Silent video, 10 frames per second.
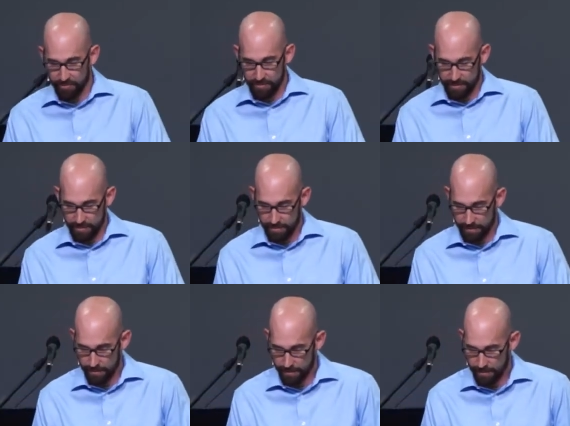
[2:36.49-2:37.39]

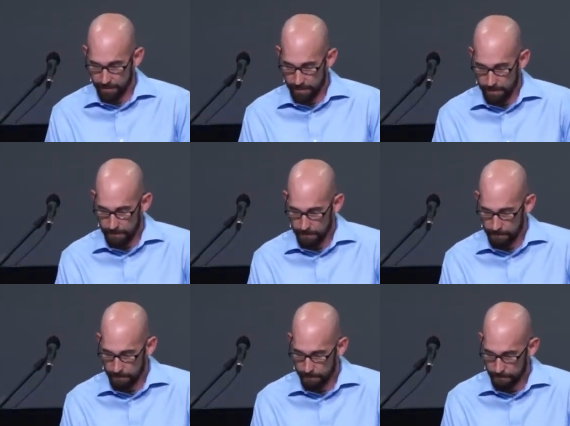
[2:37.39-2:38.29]
(no one is talking)